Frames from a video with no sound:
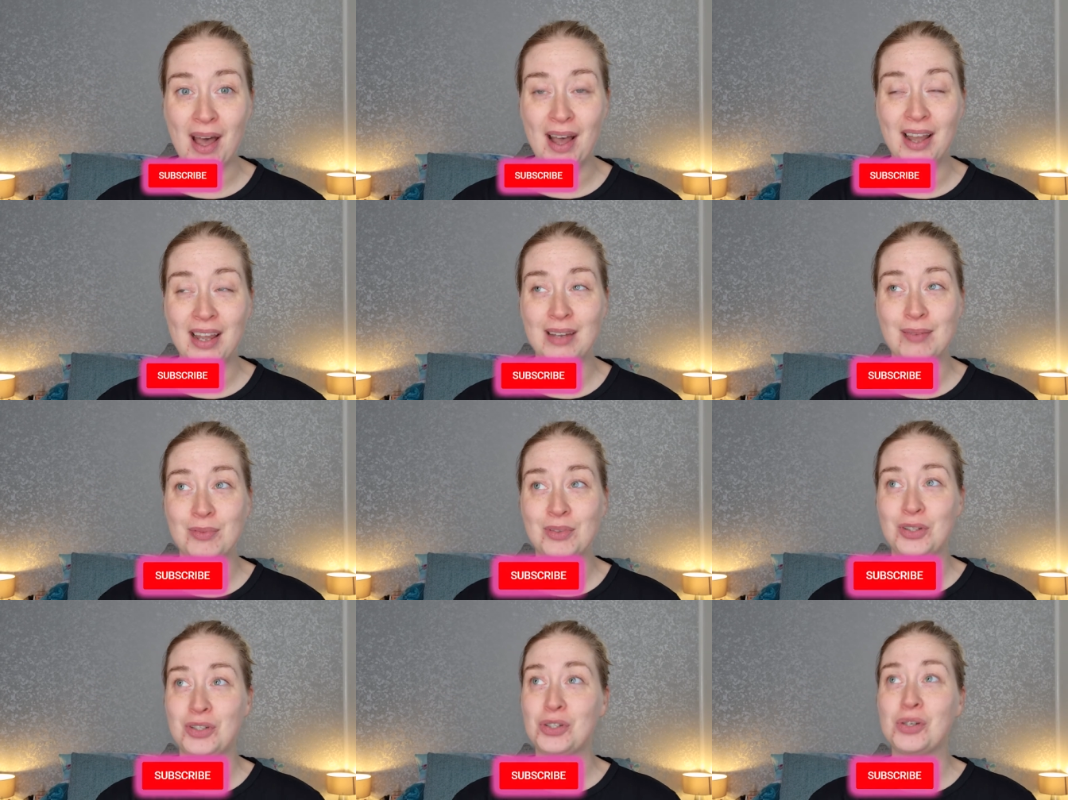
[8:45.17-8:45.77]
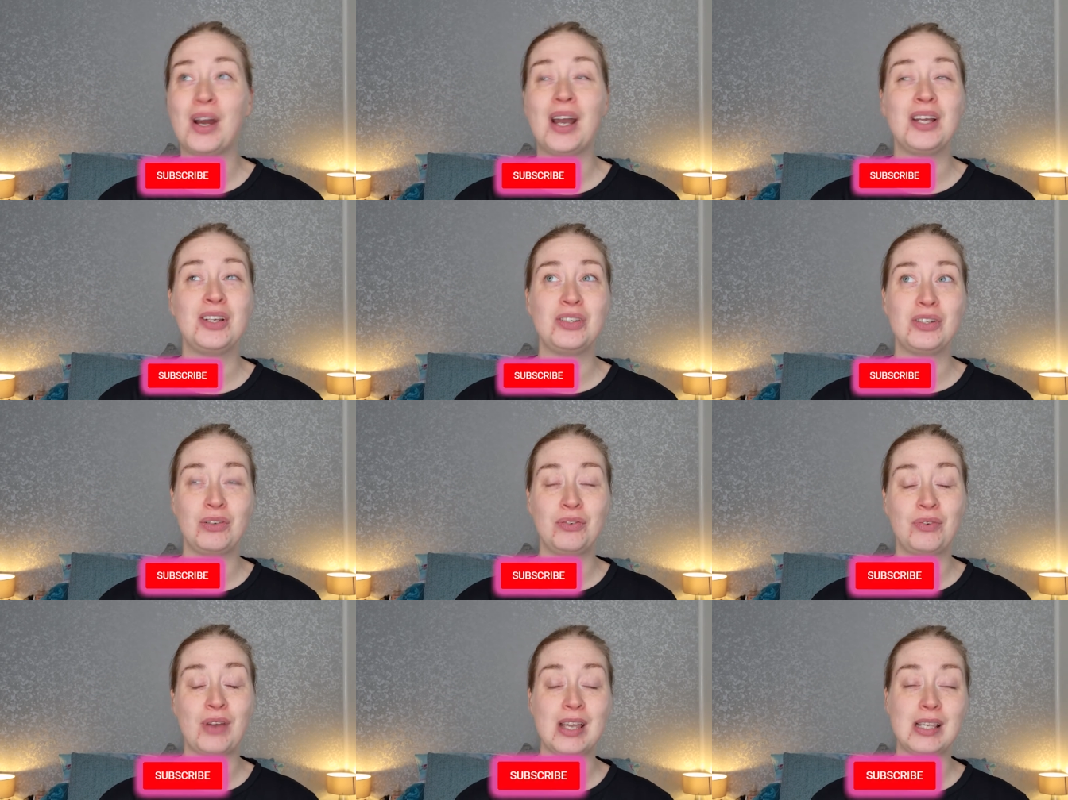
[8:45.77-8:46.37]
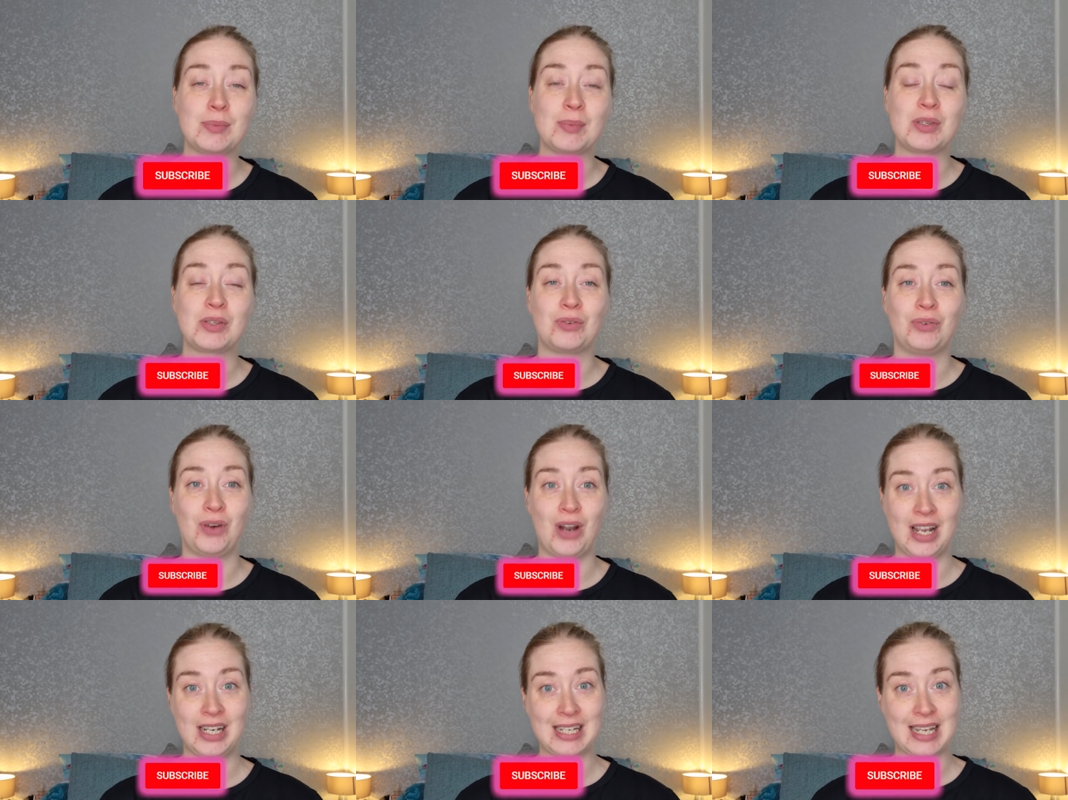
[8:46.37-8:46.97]
I am going to try and do Face Mask
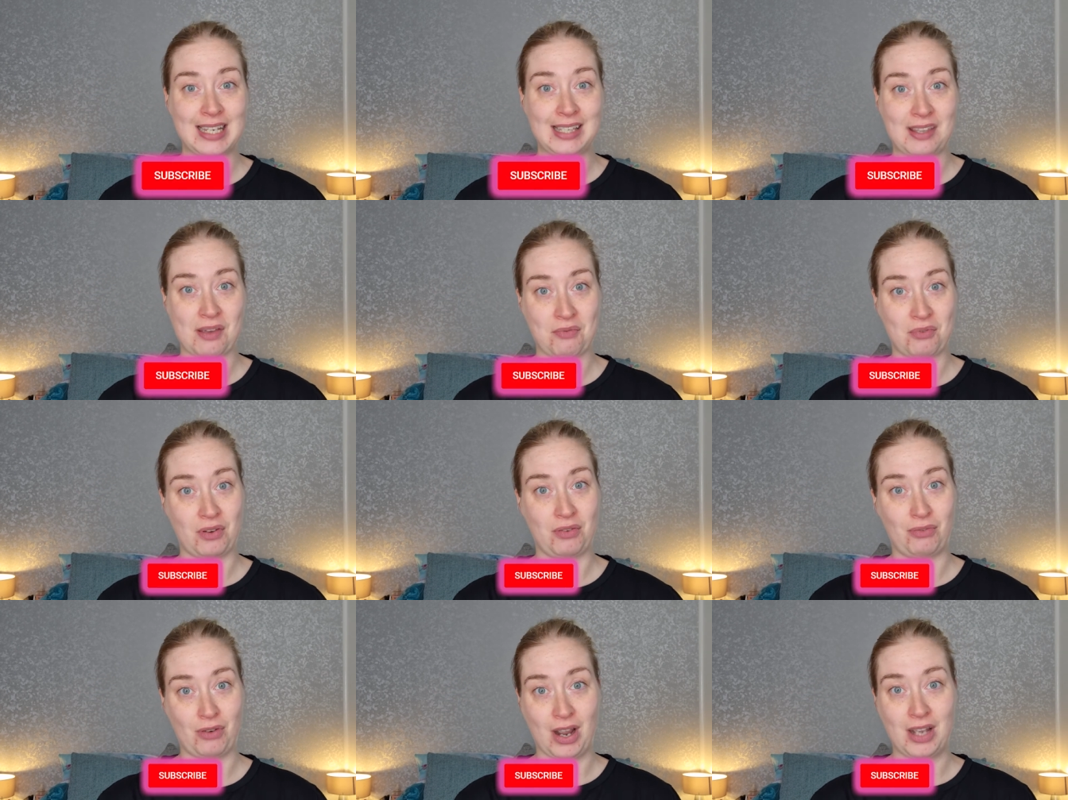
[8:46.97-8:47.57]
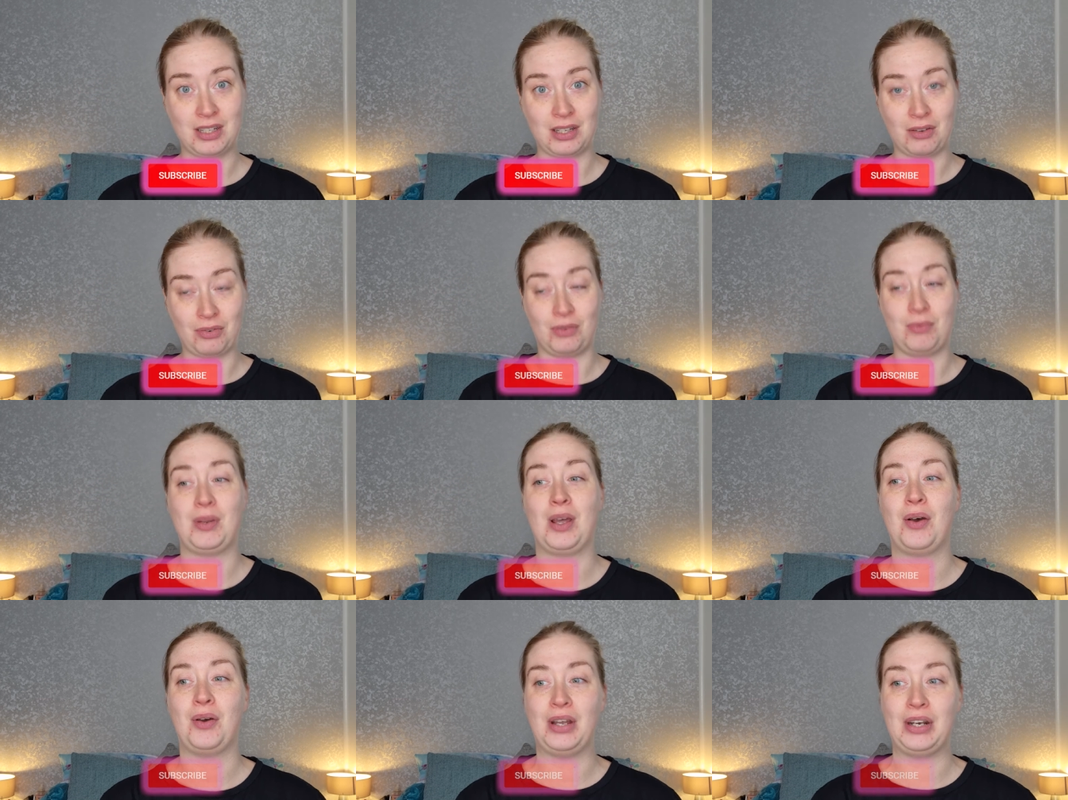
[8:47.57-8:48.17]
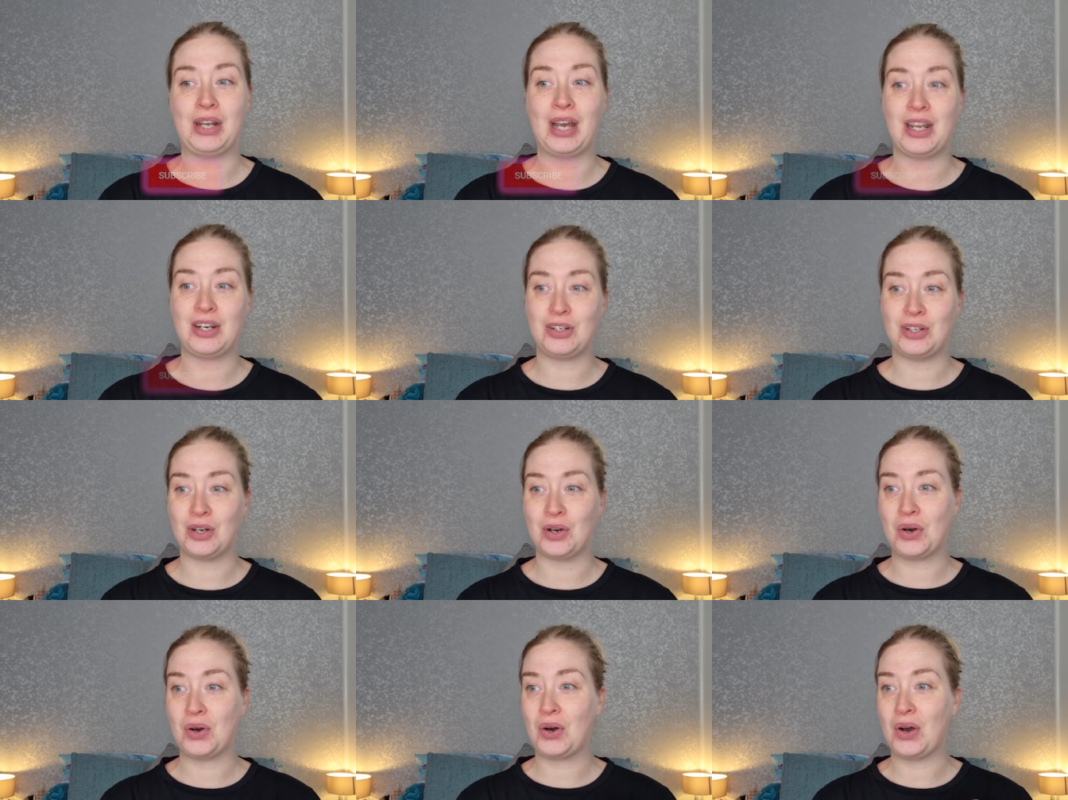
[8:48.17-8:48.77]
Fridays every Friday from now on. I
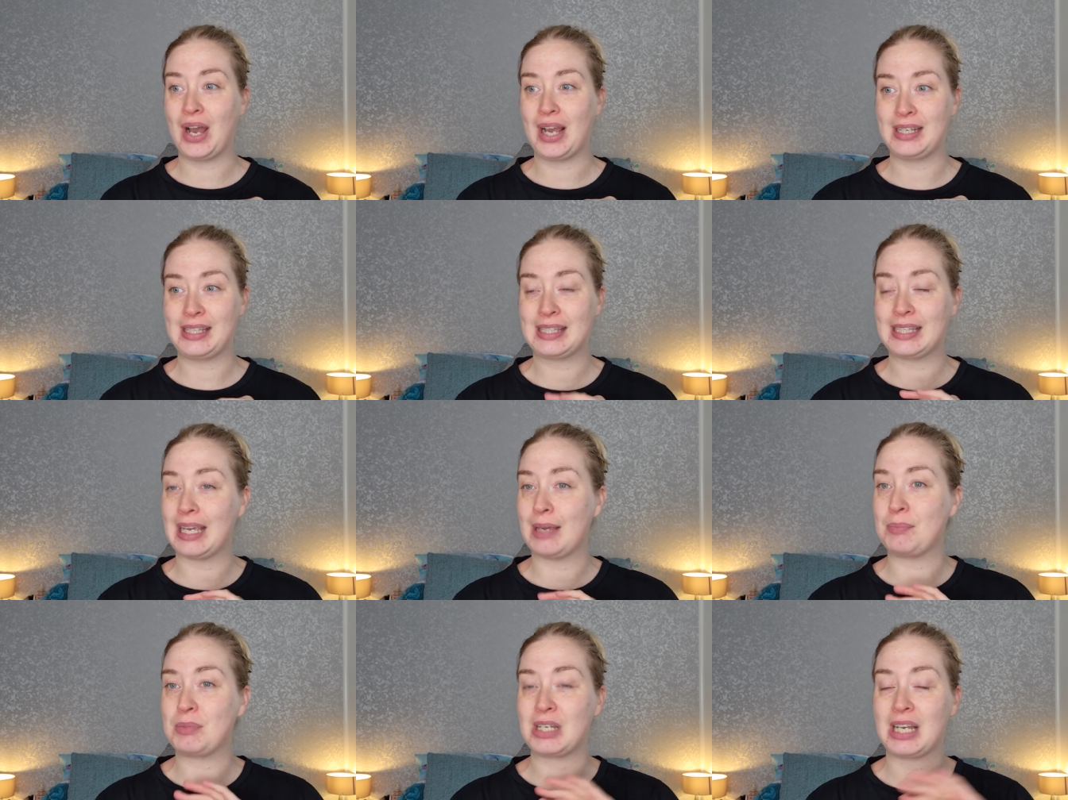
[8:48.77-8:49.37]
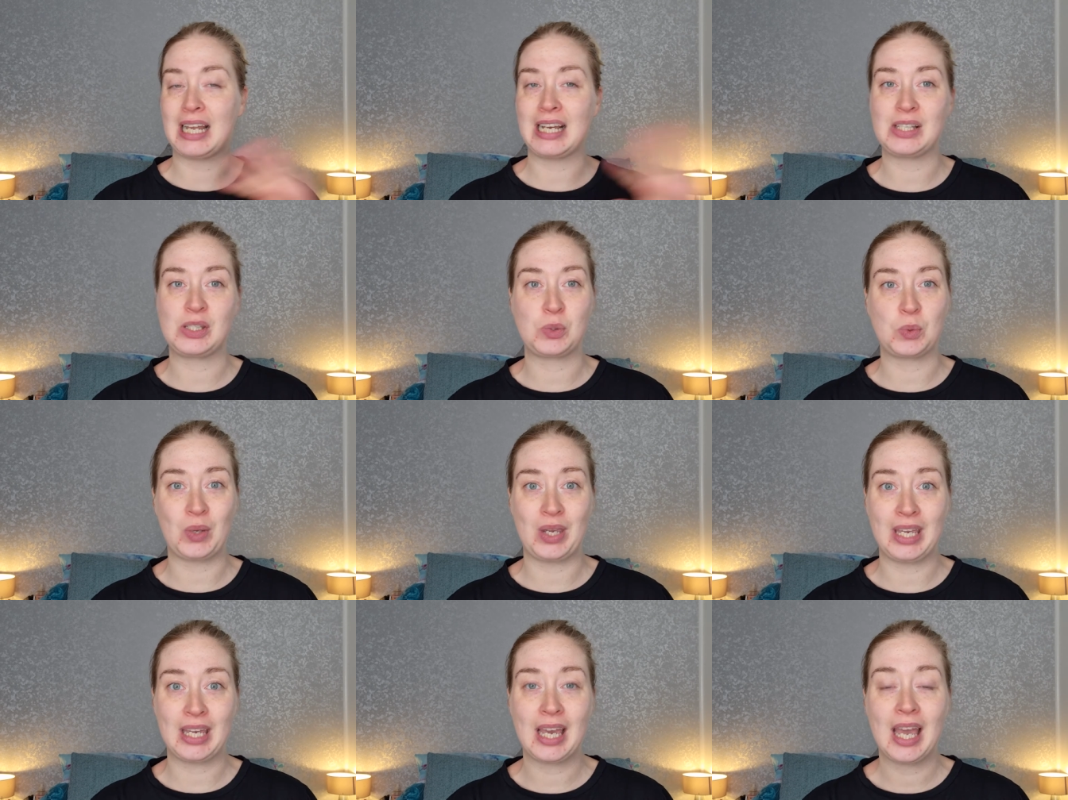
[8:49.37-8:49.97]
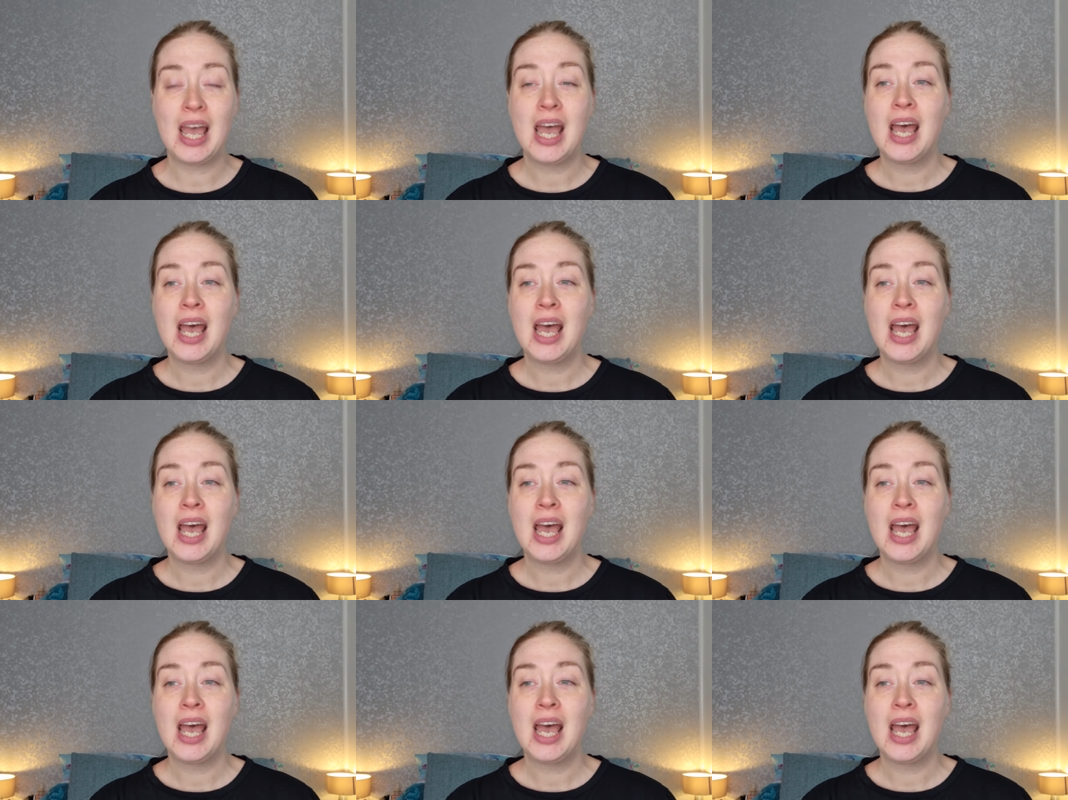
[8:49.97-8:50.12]
know I skipped last week.